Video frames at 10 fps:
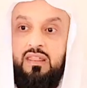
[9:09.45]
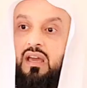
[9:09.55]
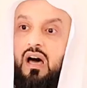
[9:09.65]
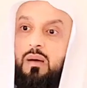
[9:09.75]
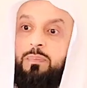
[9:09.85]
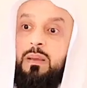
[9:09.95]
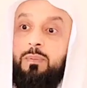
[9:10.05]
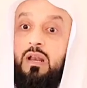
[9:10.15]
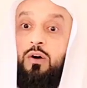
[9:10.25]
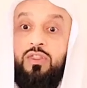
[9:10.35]
There are
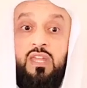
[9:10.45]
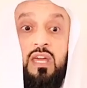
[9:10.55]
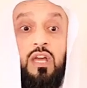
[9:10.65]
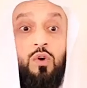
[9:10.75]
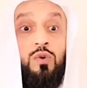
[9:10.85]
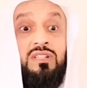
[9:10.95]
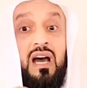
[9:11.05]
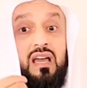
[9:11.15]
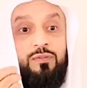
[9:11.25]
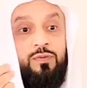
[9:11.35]
people out there who die